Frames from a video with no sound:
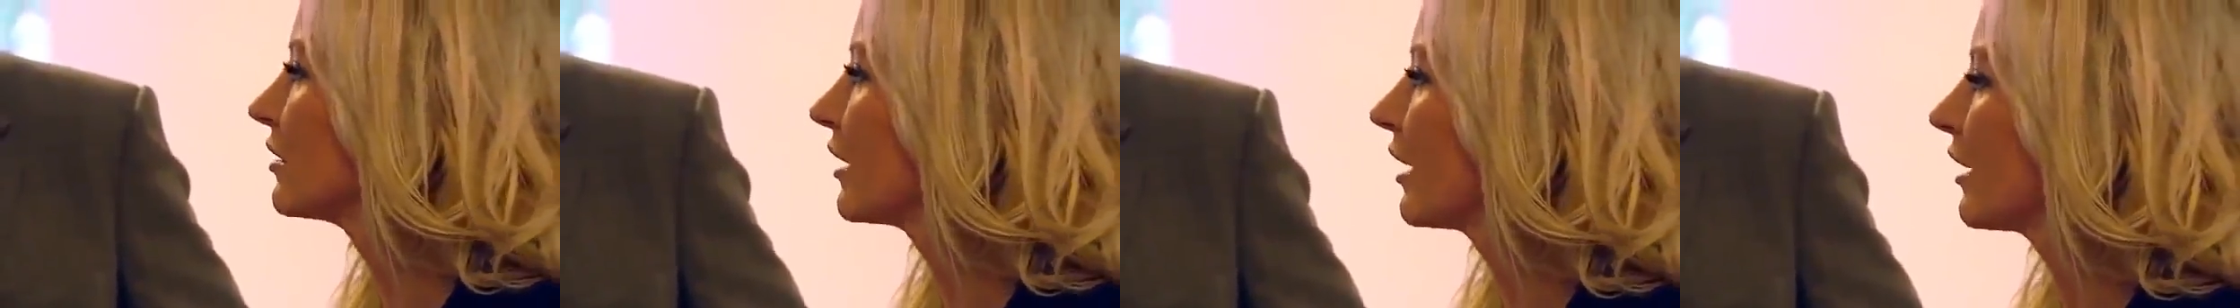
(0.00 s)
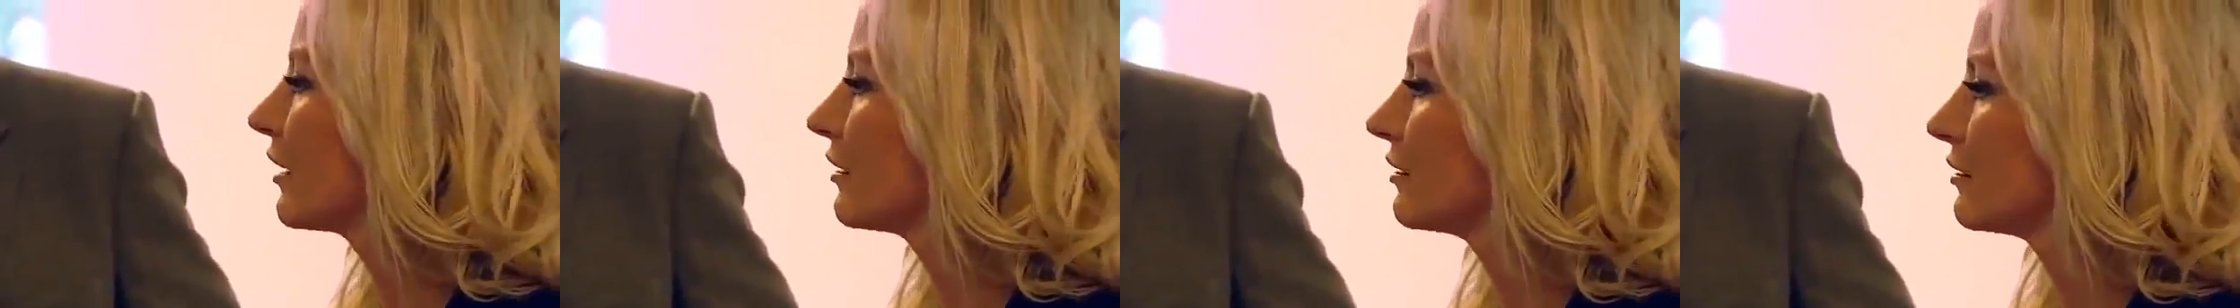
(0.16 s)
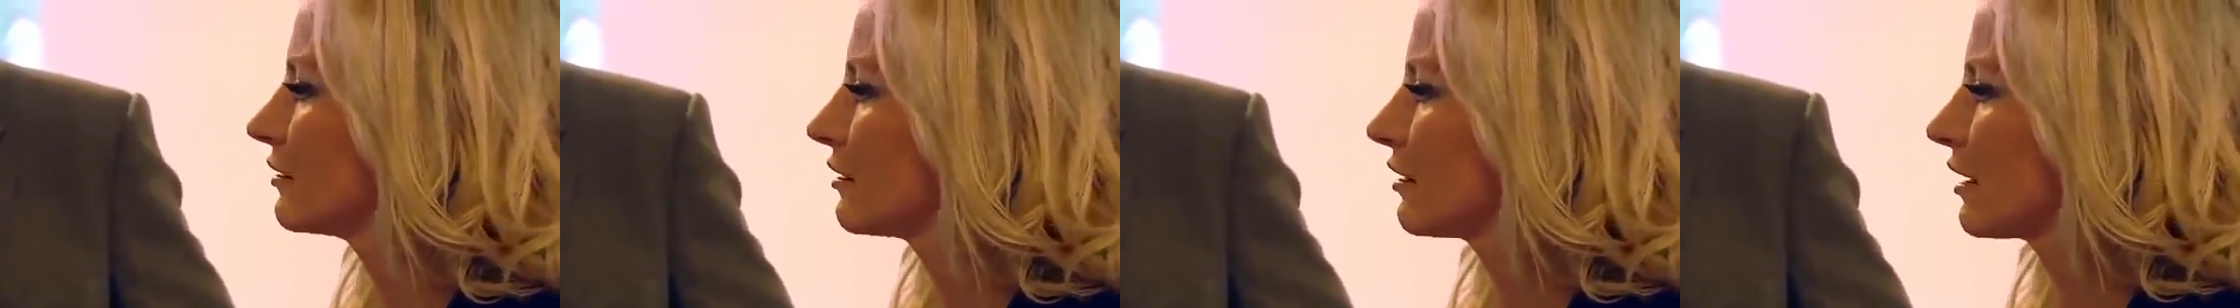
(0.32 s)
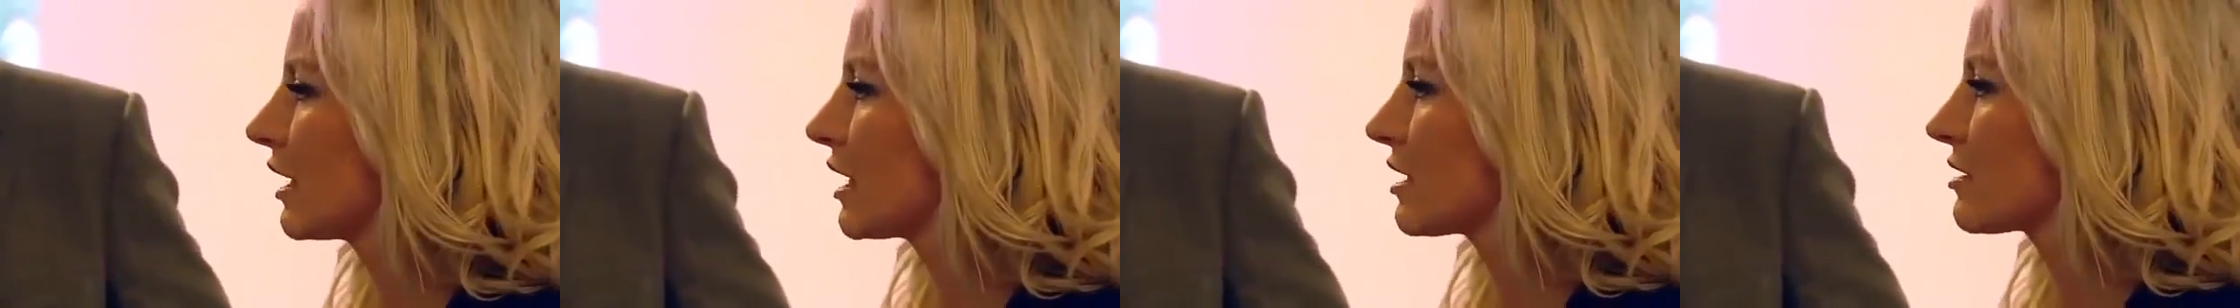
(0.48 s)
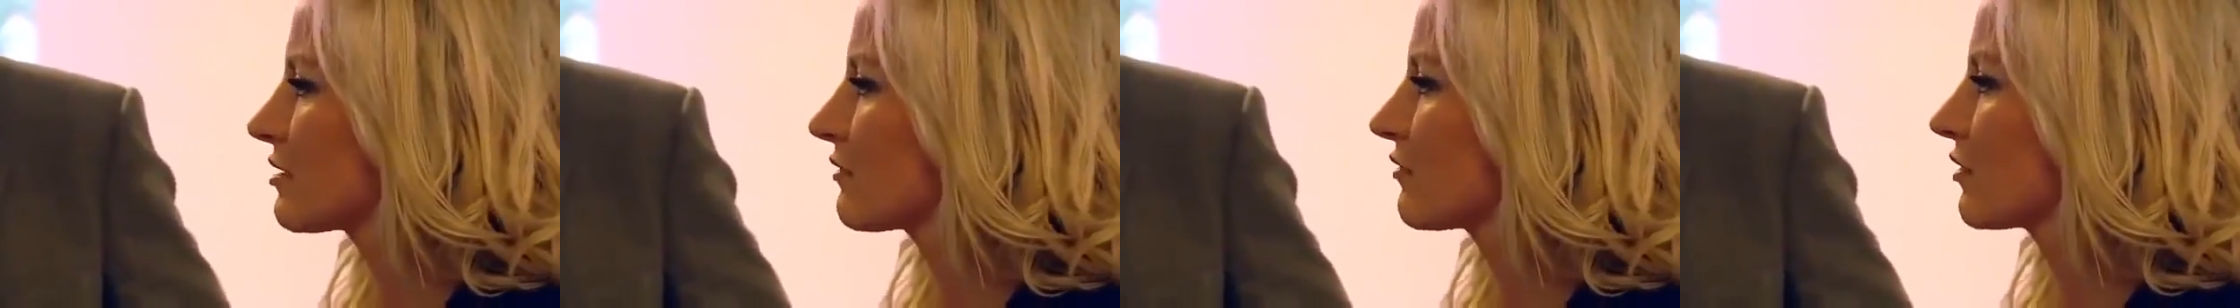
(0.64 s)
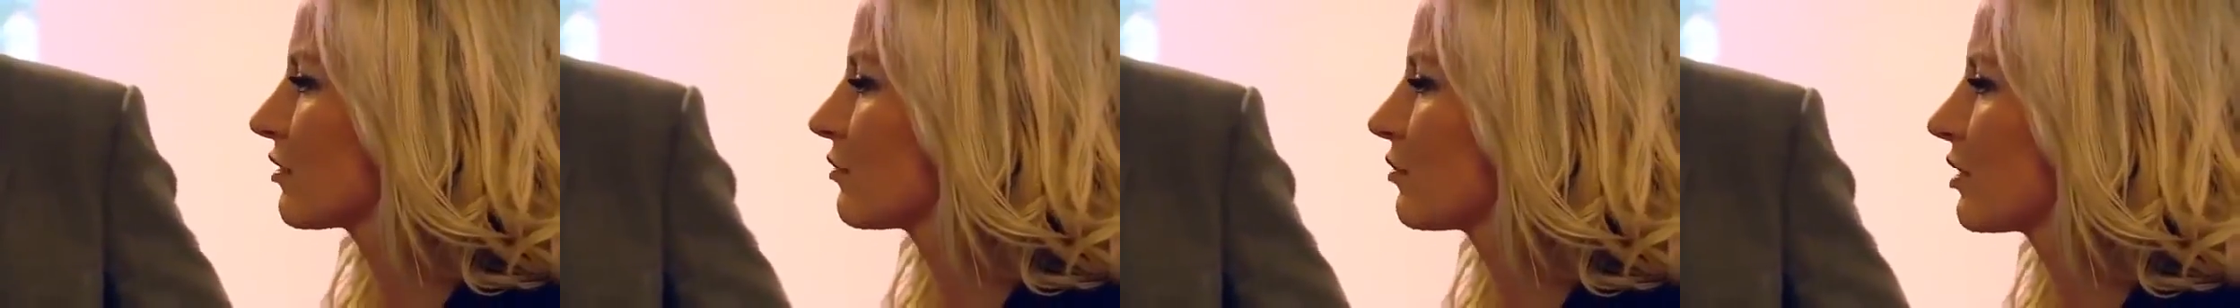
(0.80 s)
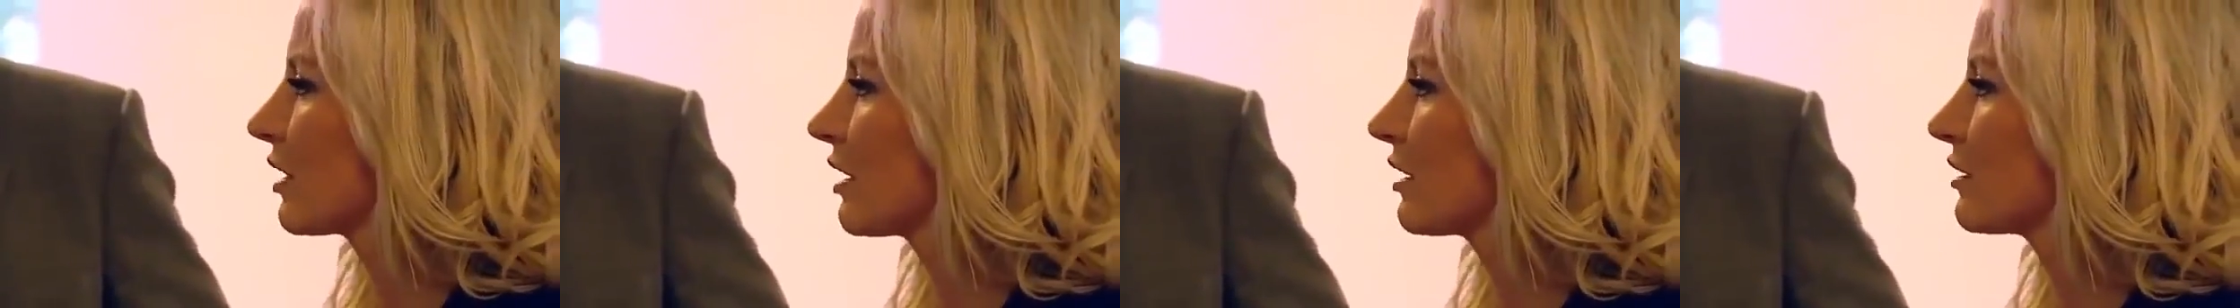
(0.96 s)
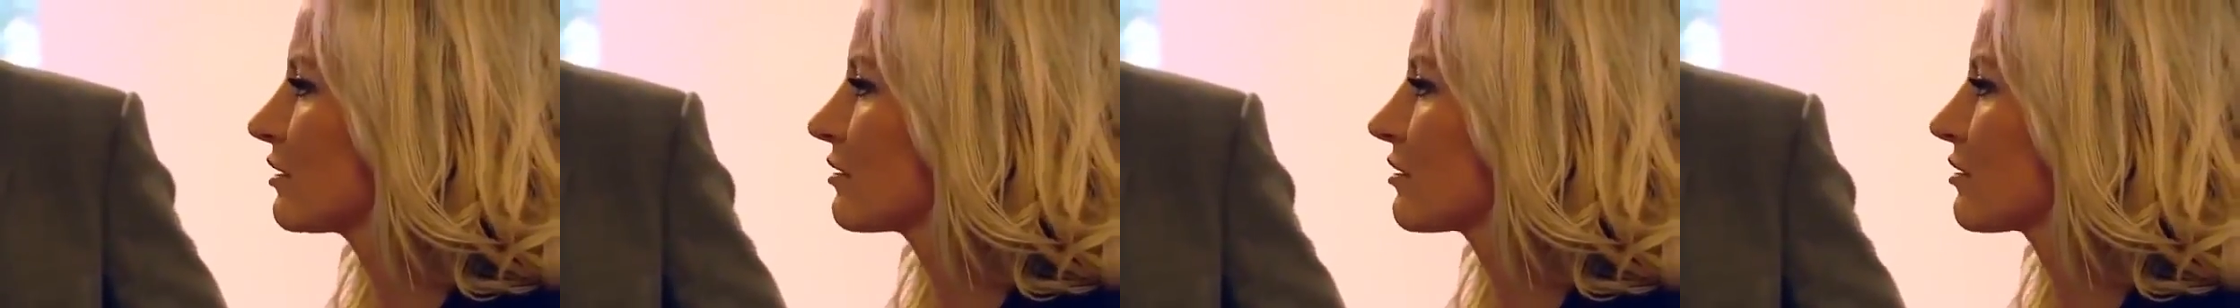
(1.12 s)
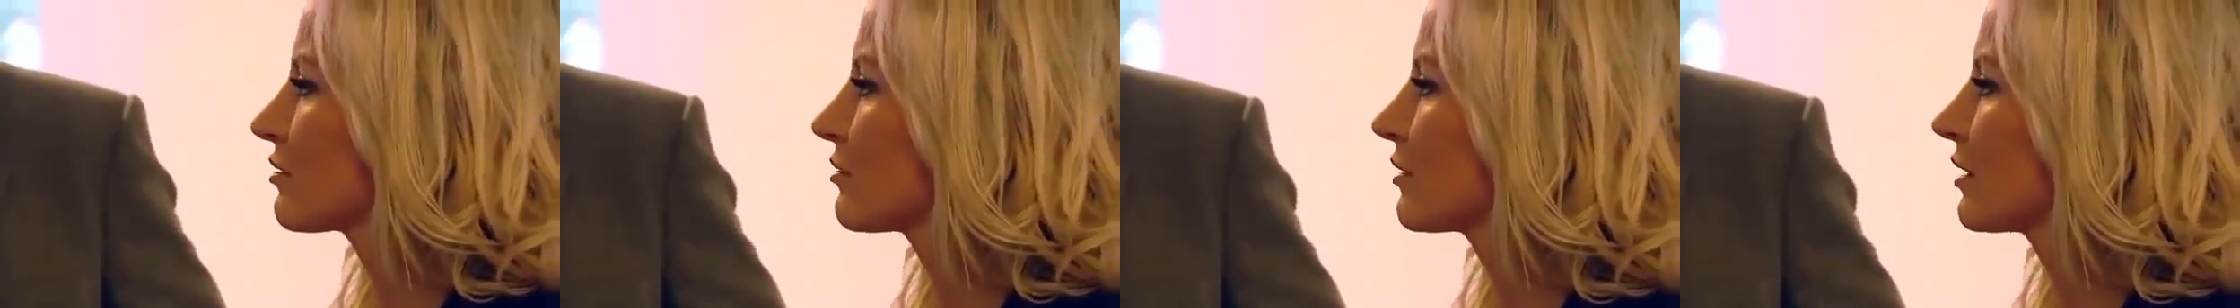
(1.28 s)
and the rest of our
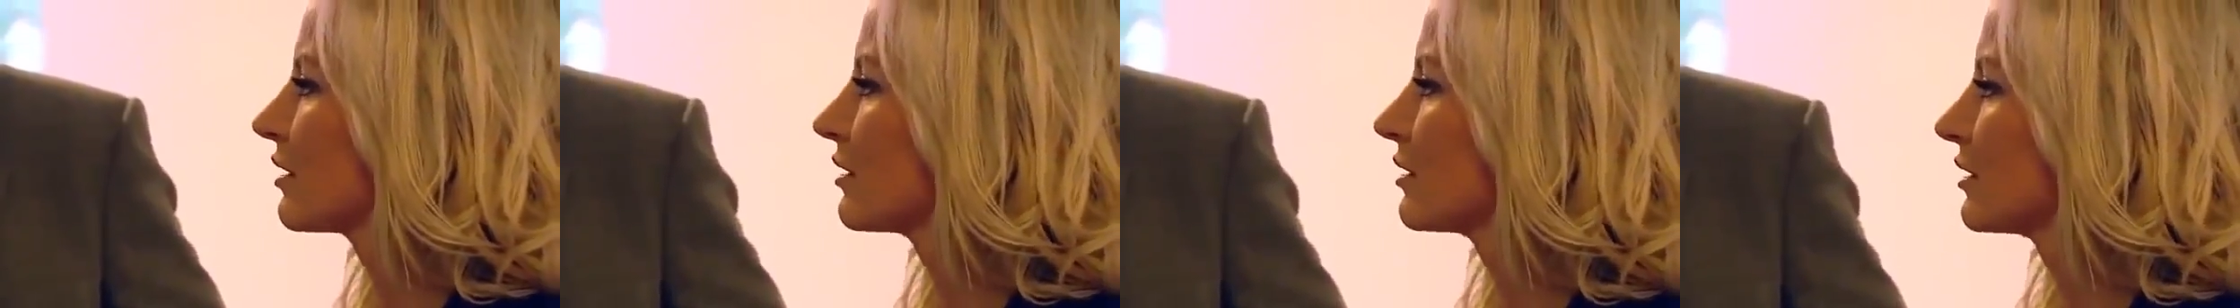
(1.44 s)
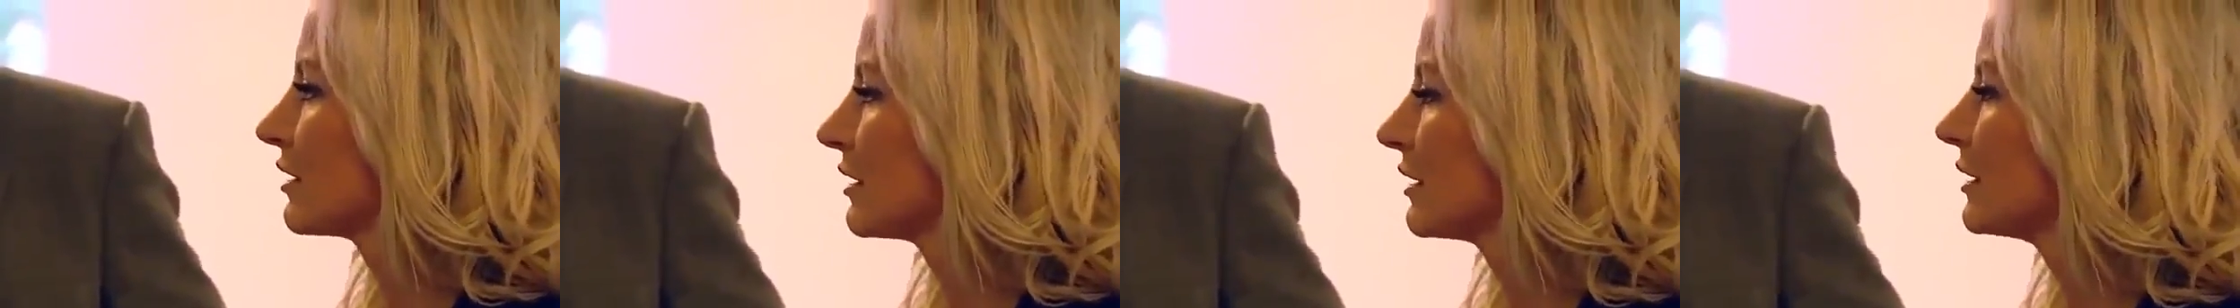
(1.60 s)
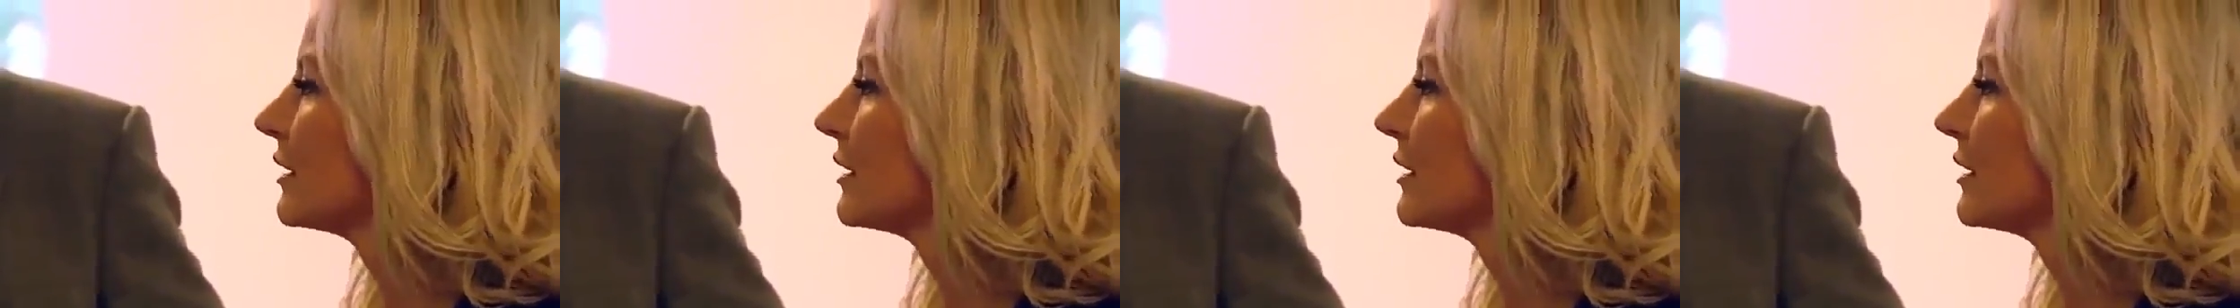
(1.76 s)
brands as well.